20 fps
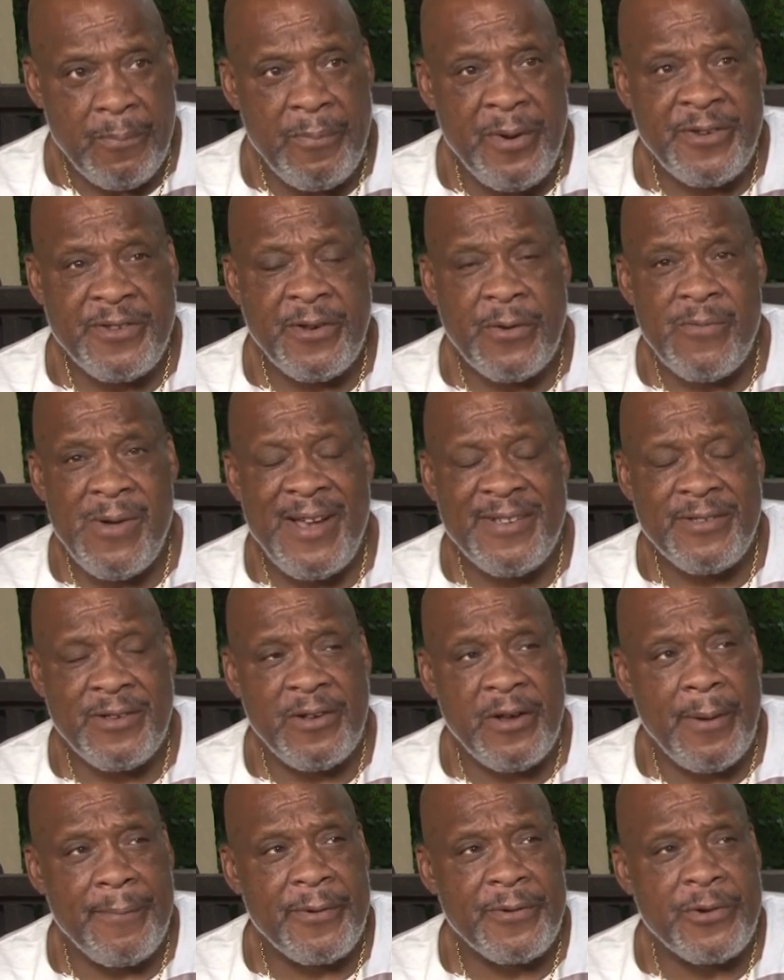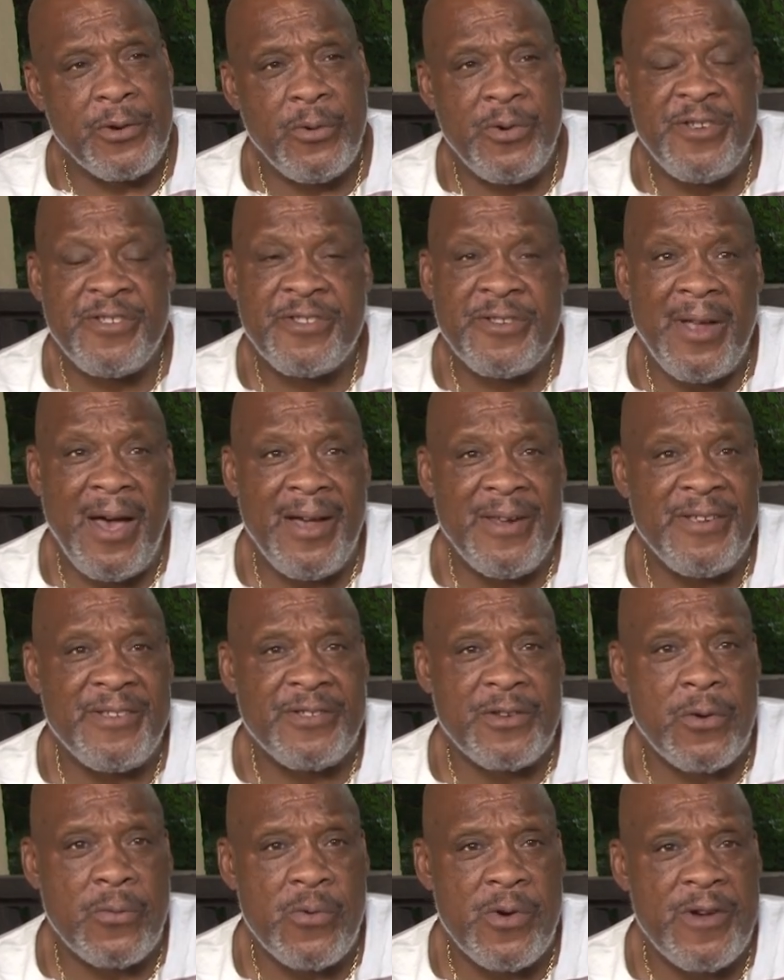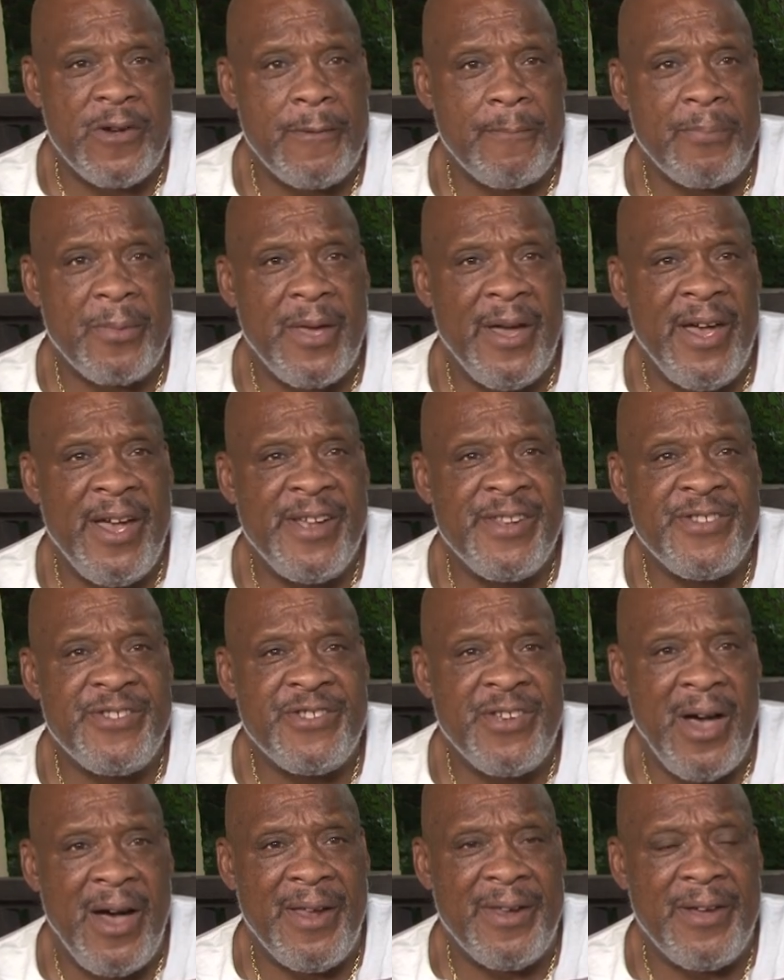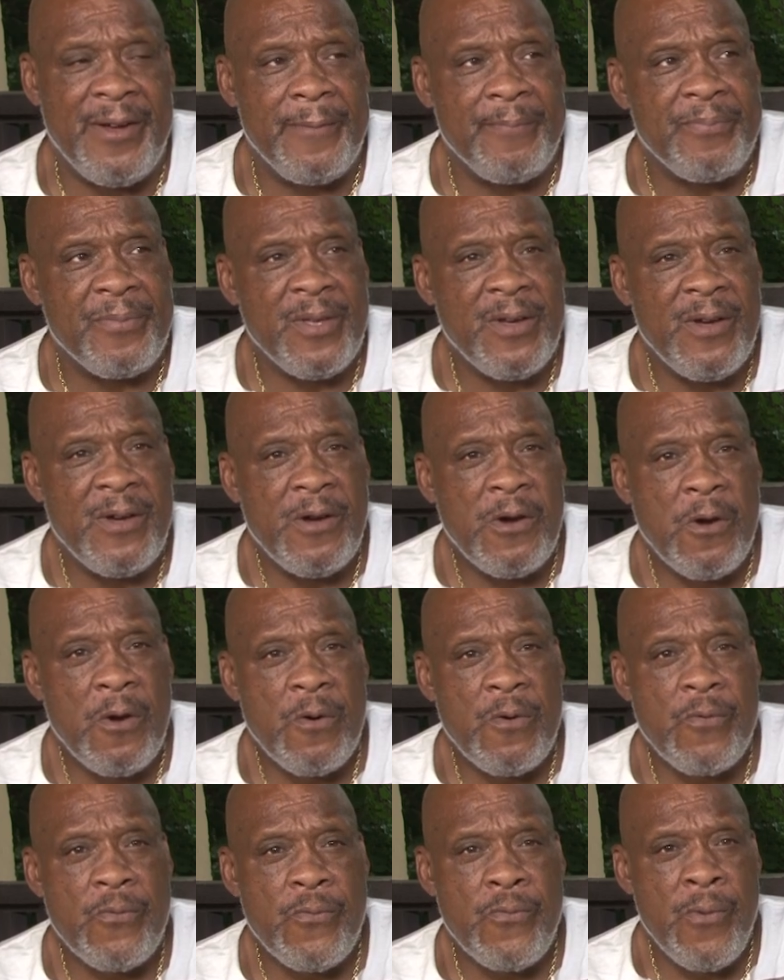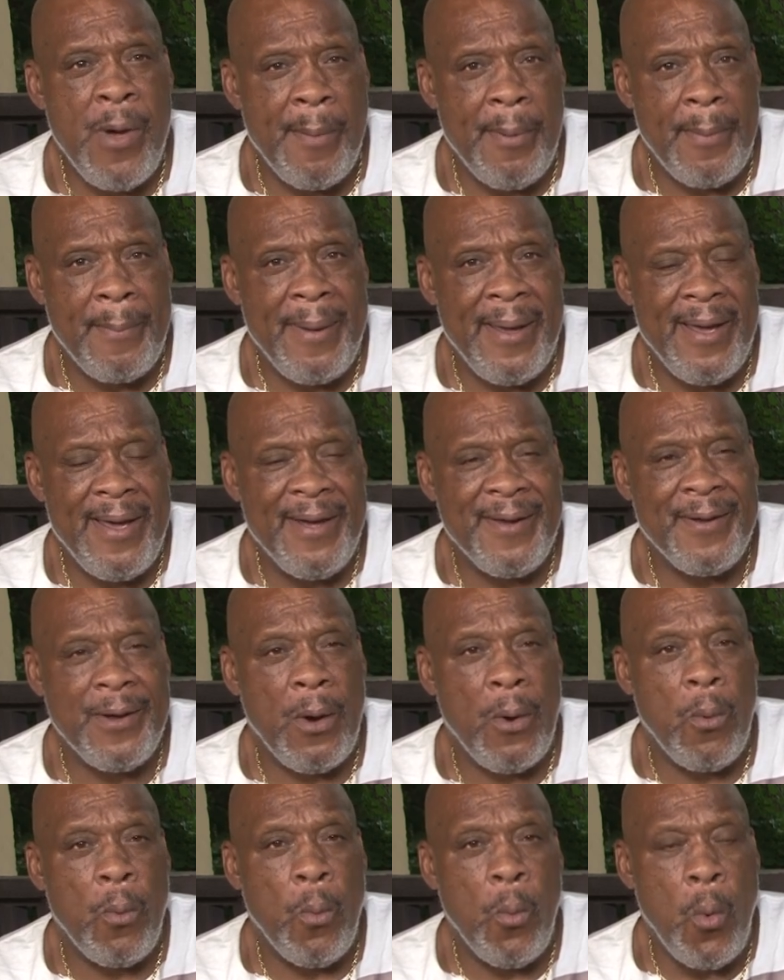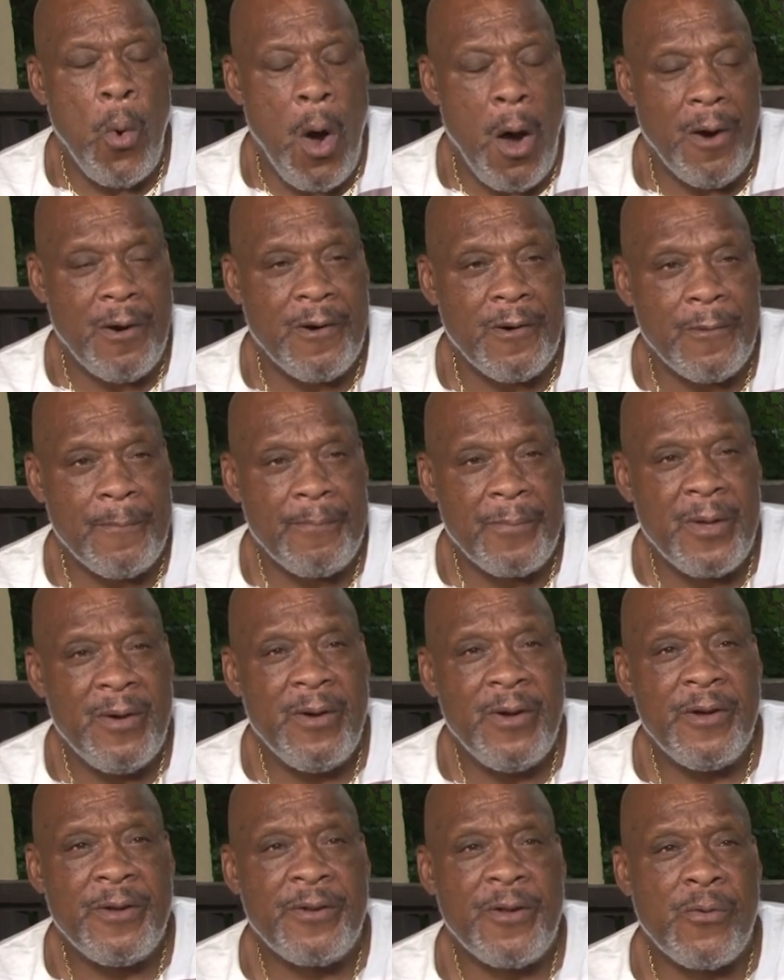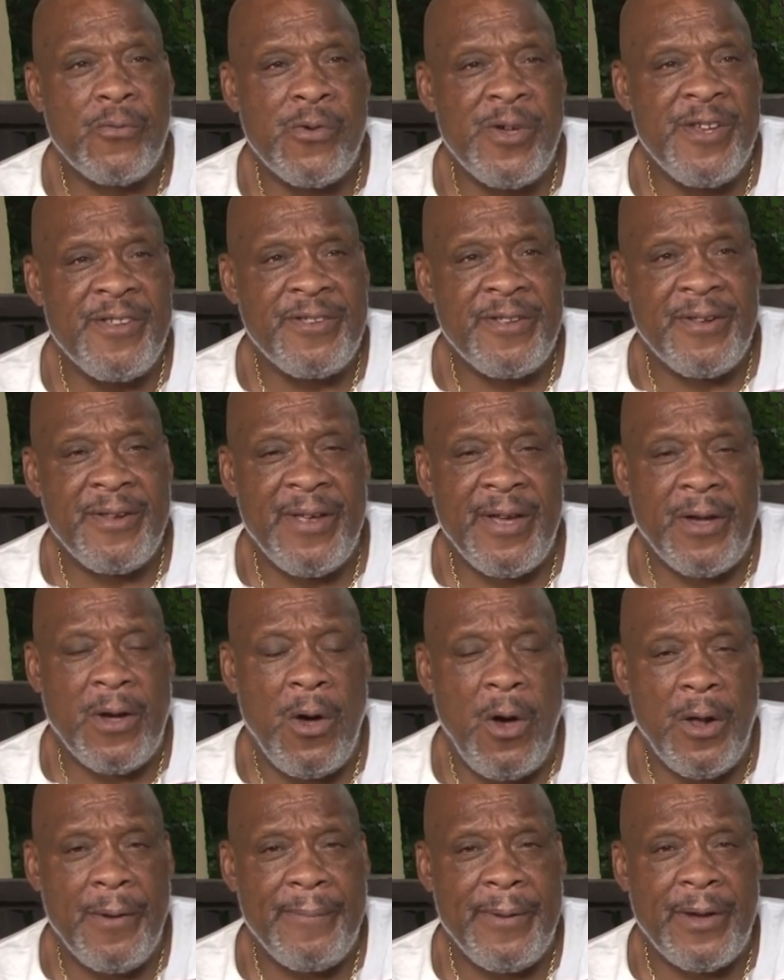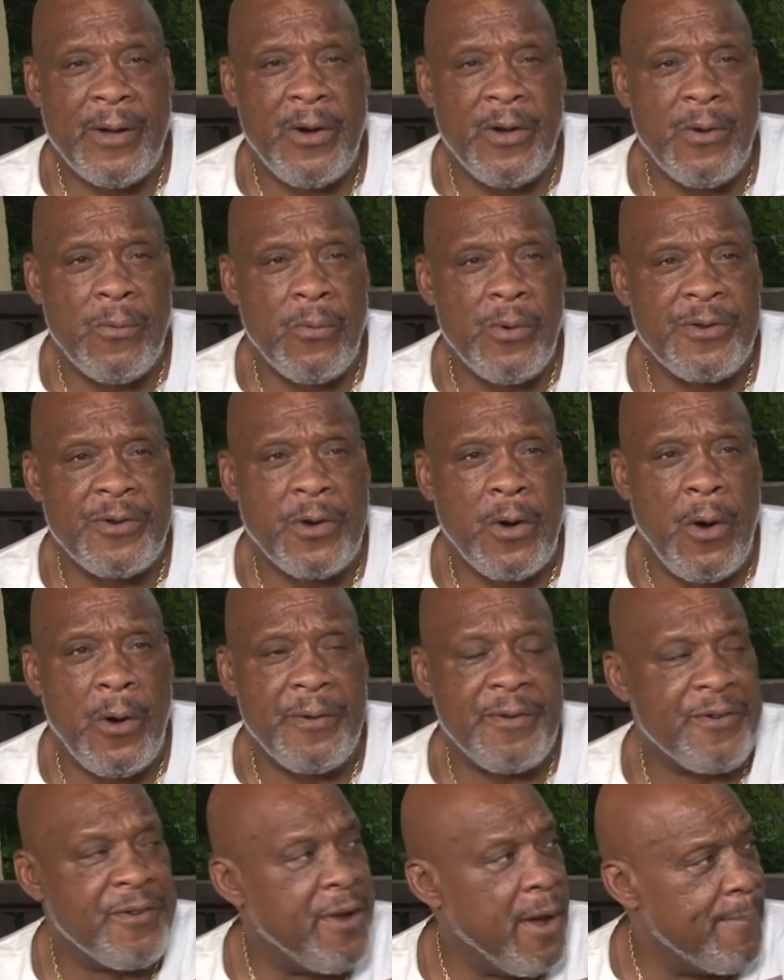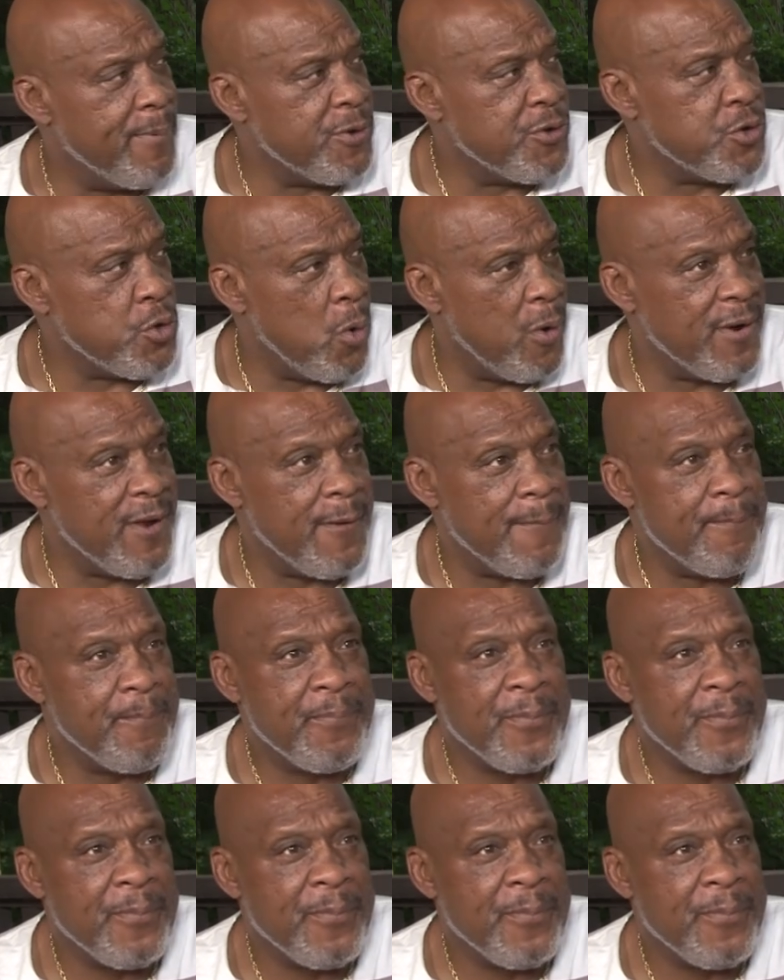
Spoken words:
Mr. Wrestling Number Two, he started his career at Johnny Rubberman Walker. The reason they call him that, because he was what you call a double joint.